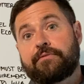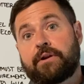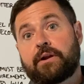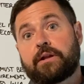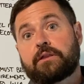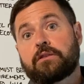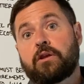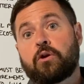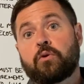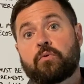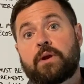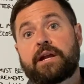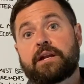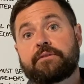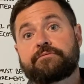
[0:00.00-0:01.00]
very low
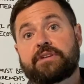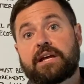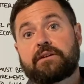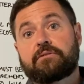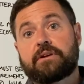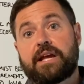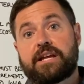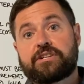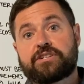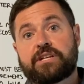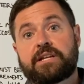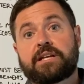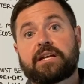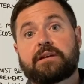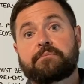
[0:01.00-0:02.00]
rate of
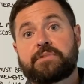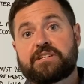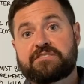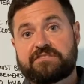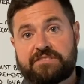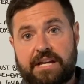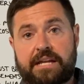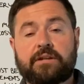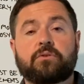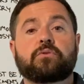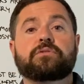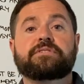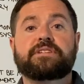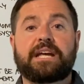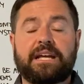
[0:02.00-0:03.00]
degradation and can be
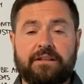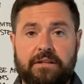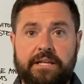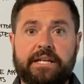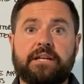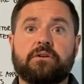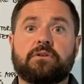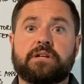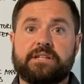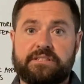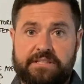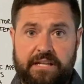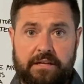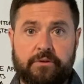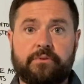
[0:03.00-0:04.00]
cycled daily or
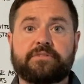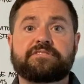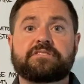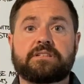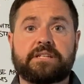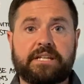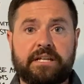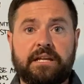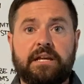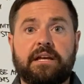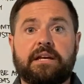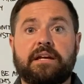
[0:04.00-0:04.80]
continuously,